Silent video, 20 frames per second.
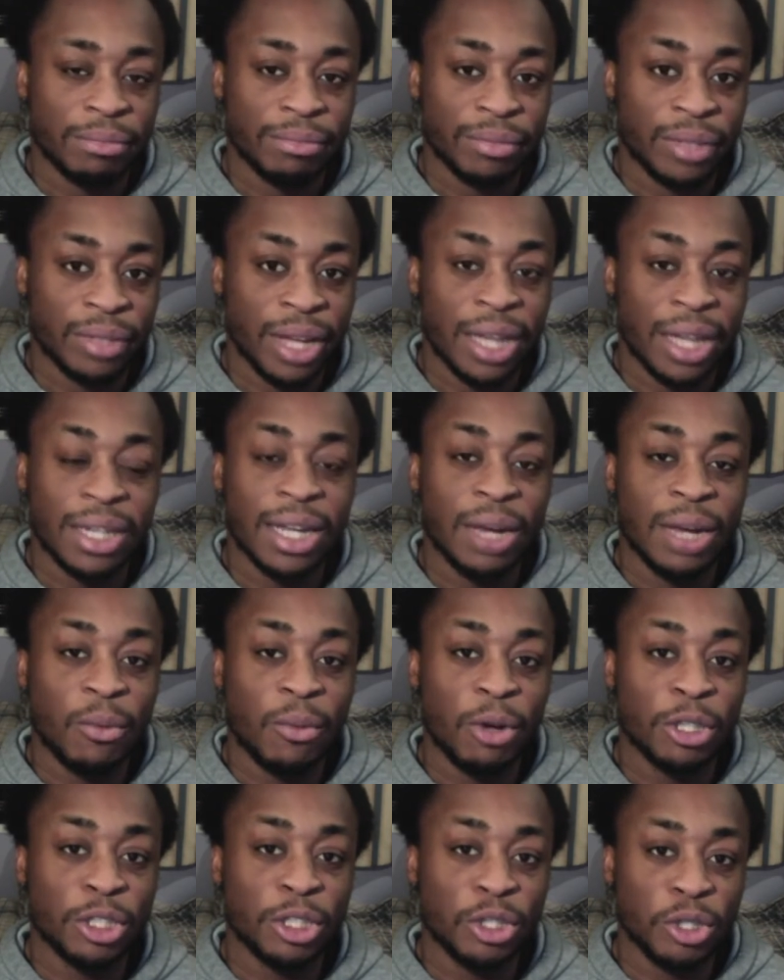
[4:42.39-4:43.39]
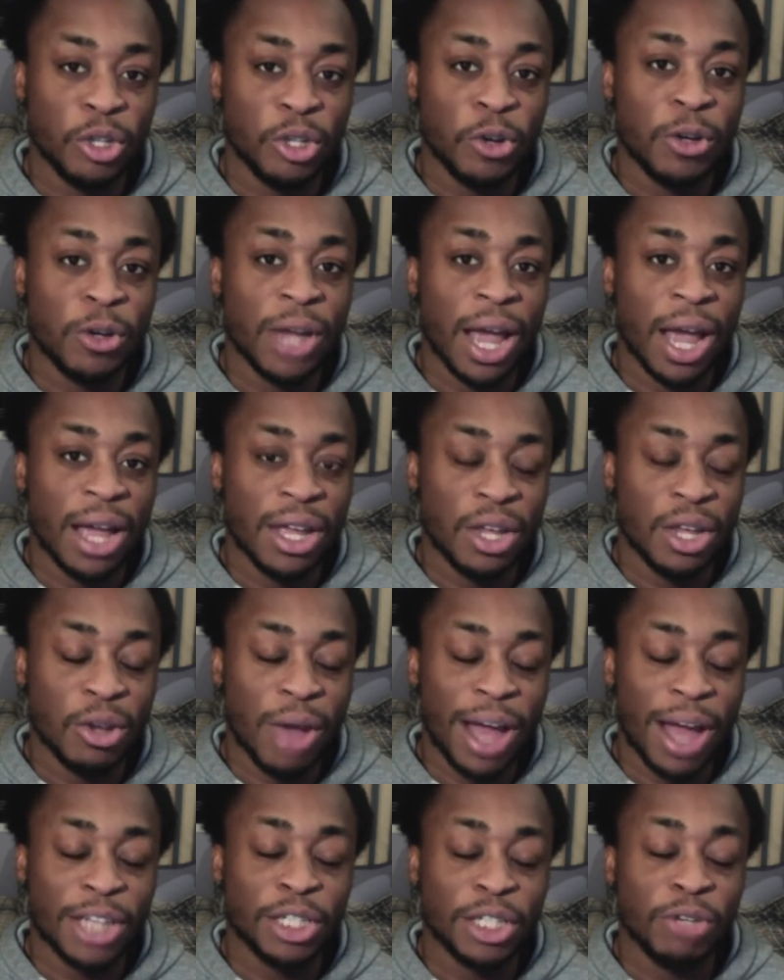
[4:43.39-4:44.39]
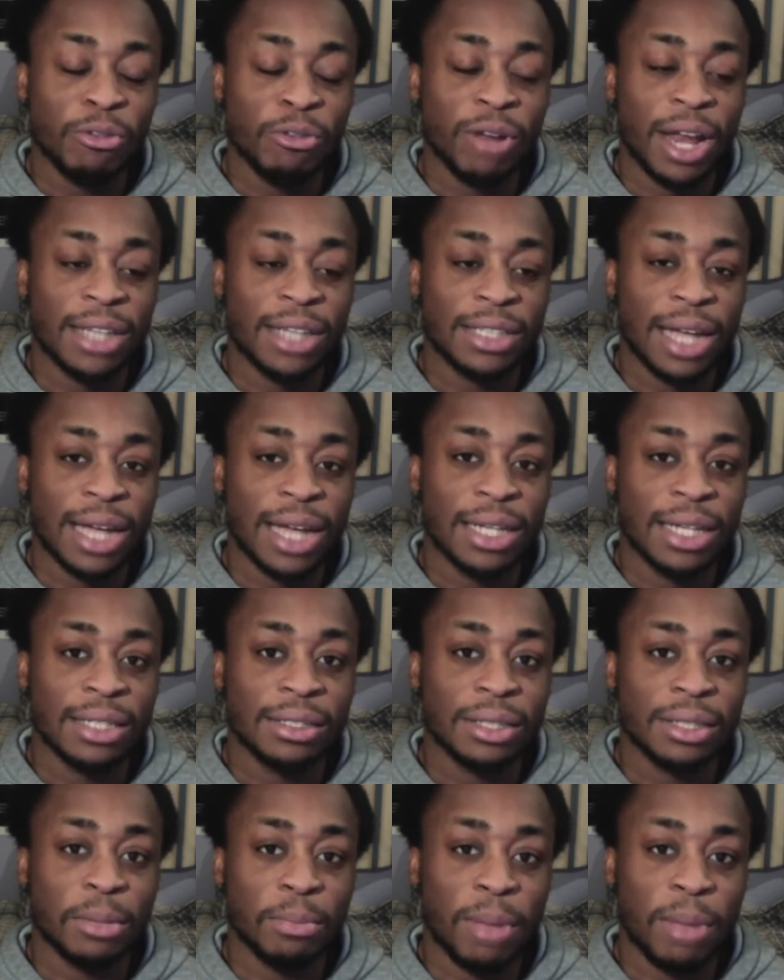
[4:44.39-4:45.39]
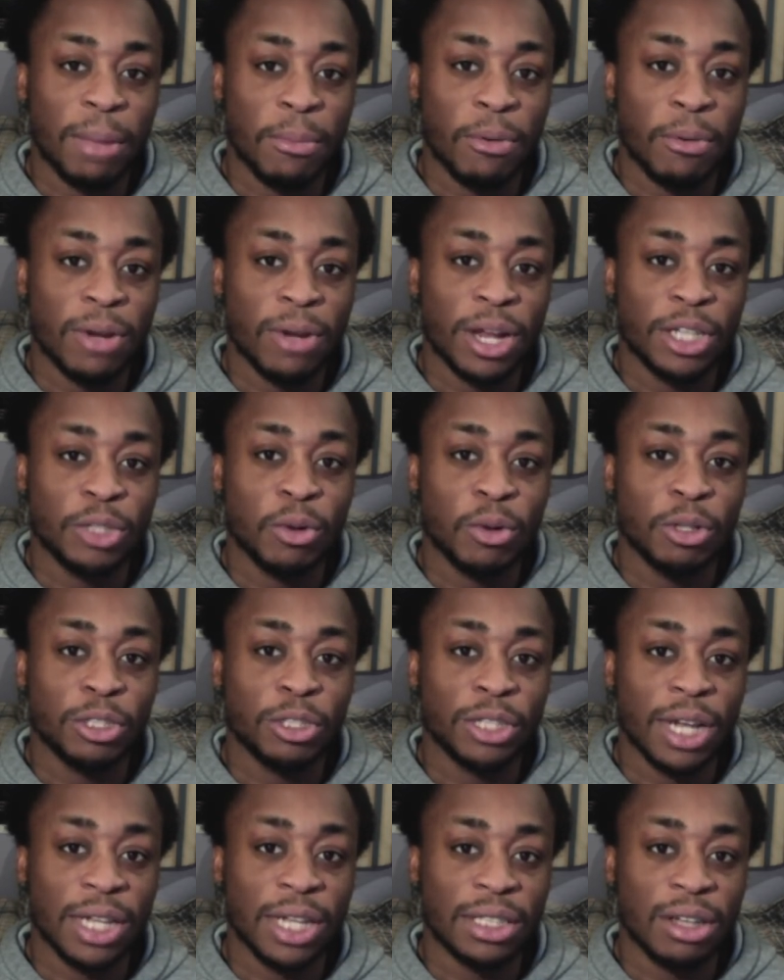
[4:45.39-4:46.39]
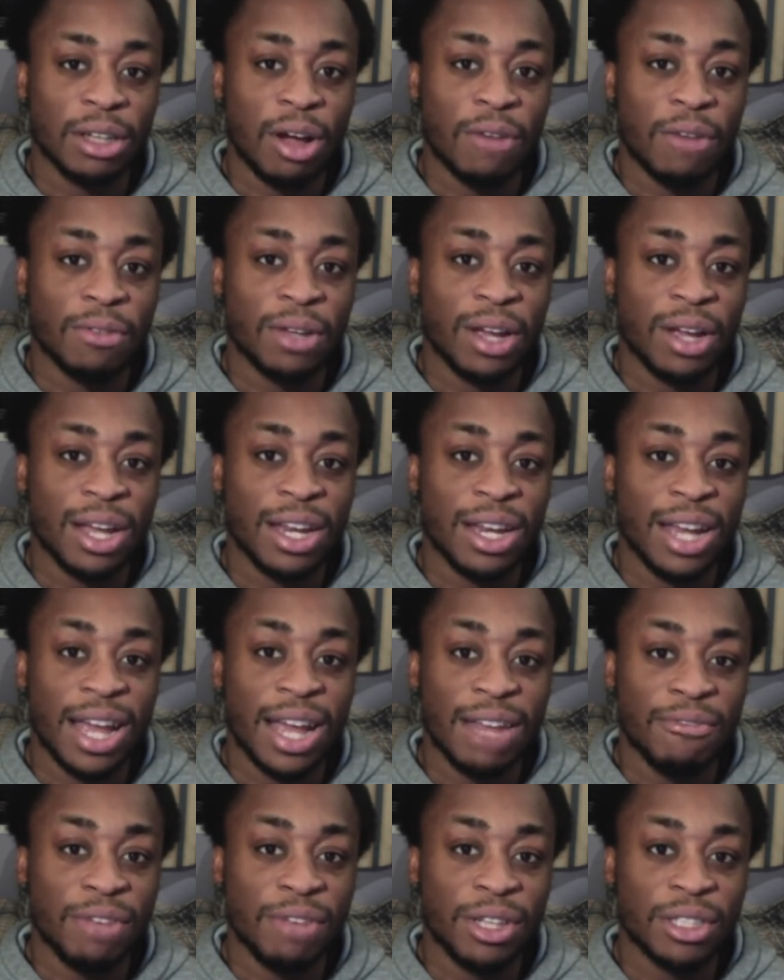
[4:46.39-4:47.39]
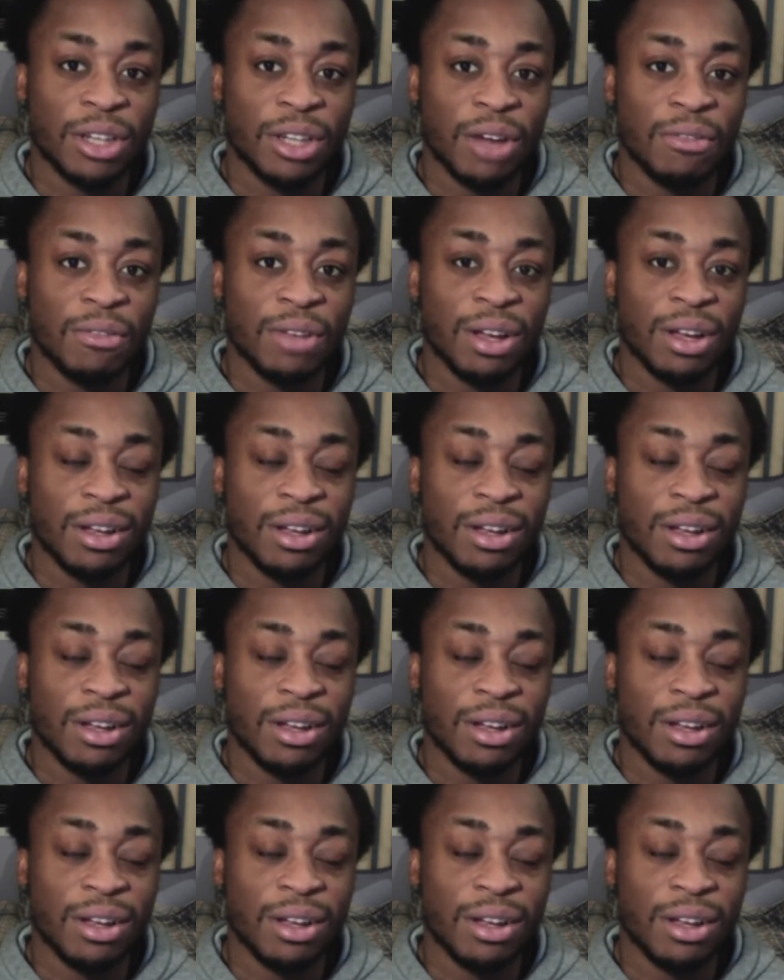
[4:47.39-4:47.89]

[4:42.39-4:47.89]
And then once you do that, you actually realize that the people that you are jealous after and envious after,